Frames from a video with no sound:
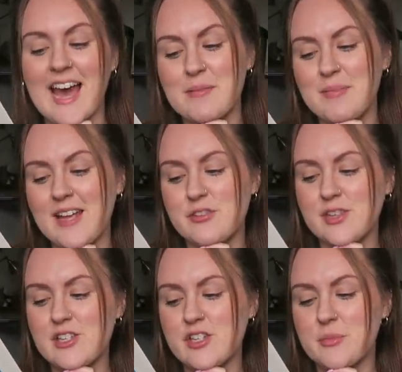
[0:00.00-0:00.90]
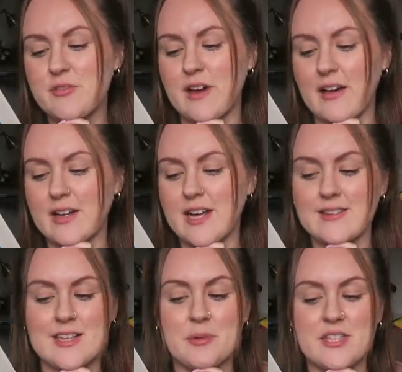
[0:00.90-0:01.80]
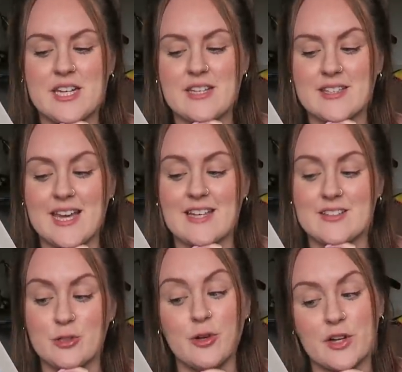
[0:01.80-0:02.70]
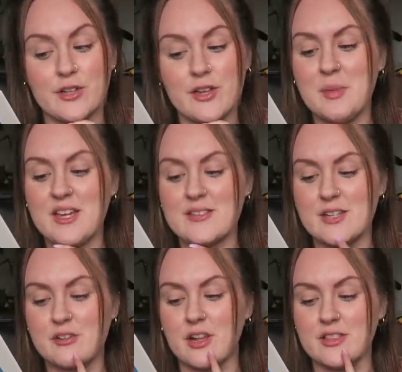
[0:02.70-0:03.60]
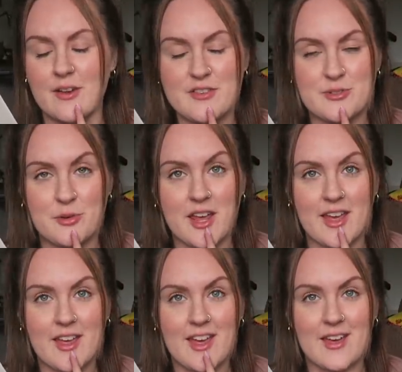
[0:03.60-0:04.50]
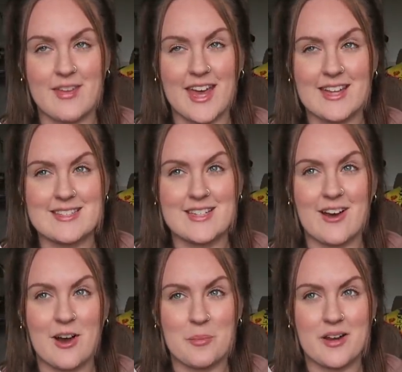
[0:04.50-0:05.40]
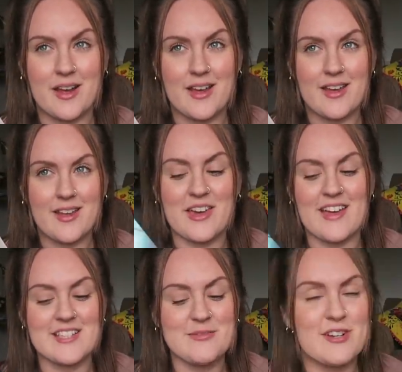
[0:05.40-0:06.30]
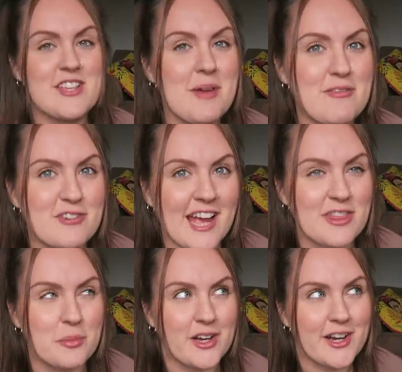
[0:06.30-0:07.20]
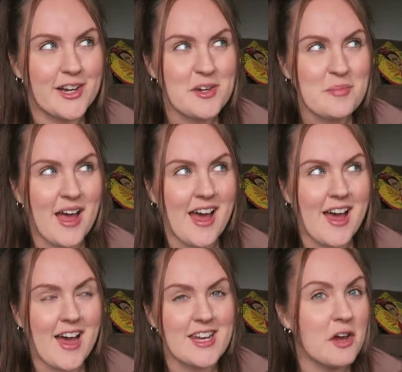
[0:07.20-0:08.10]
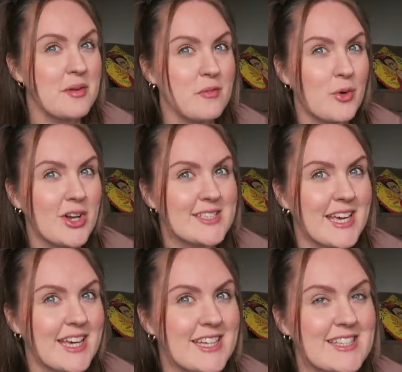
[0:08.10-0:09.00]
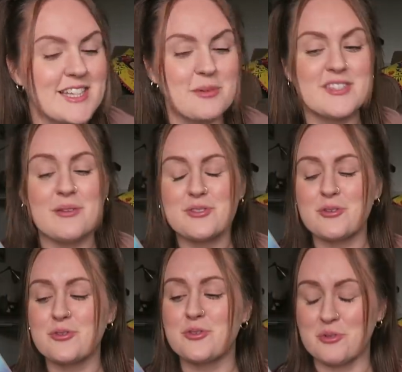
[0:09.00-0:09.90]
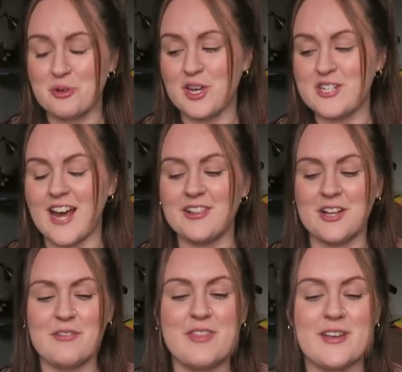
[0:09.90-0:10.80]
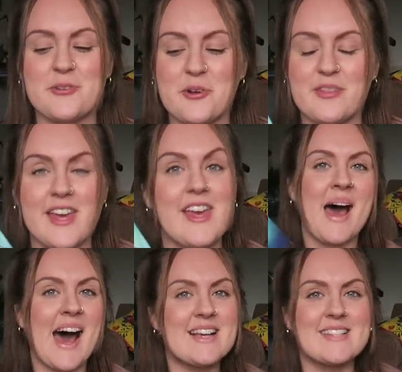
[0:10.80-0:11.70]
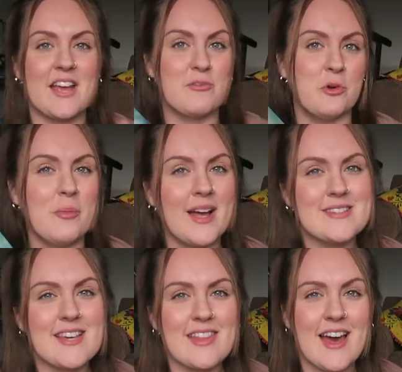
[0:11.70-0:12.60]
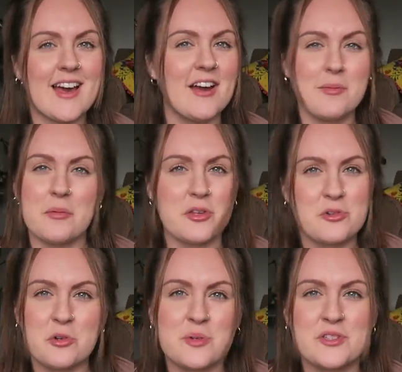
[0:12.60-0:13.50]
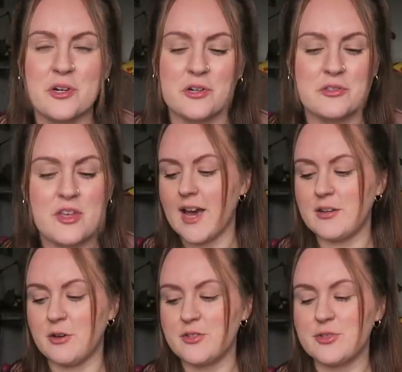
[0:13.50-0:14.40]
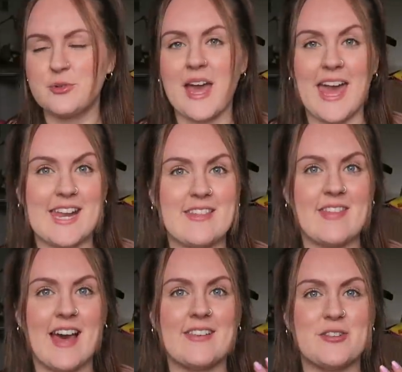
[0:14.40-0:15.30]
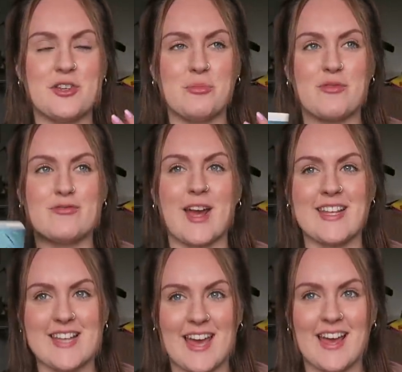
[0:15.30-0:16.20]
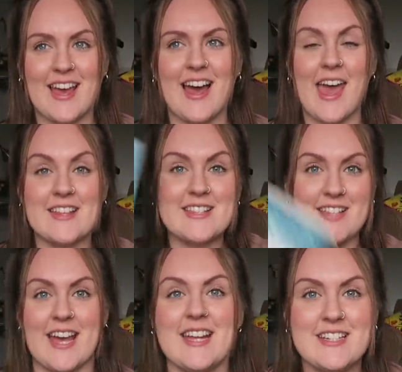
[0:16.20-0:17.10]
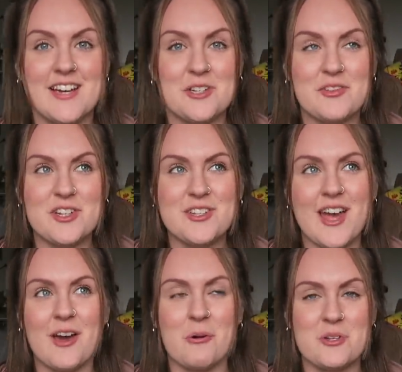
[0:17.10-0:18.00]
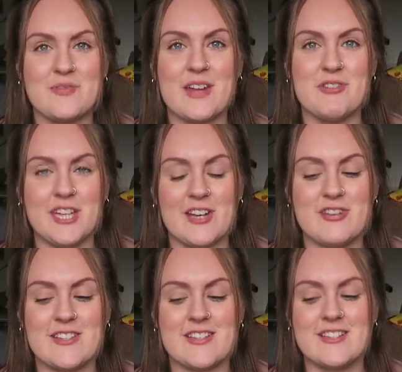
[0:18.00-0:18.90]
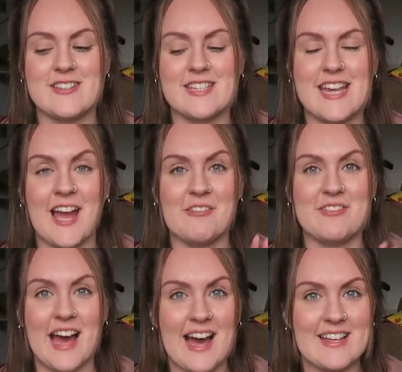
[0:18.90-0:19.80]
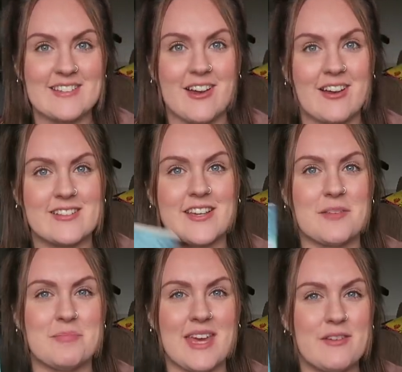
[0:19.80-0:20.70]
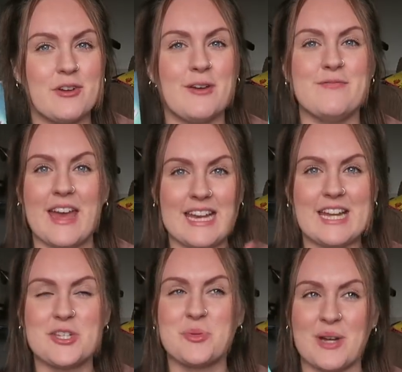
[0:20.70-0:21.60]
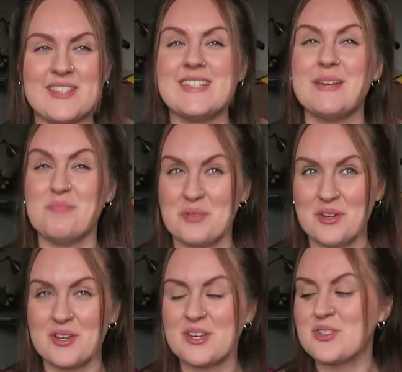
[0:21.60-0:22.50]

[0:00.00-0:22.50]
Can Ben's relationship with Fallon and simultaneously his novel be considered a love story if it ends in heartbreak? Okay, that's the first time I've read the blurb, and now I'm even more excited. This one sounds so good. I love that sort of like passing romance like that. I can't remember what the trope is called. And also anything that has to do with writing inside a novel, I always find really interesting to see how that is done, because it can make for a very twisty book.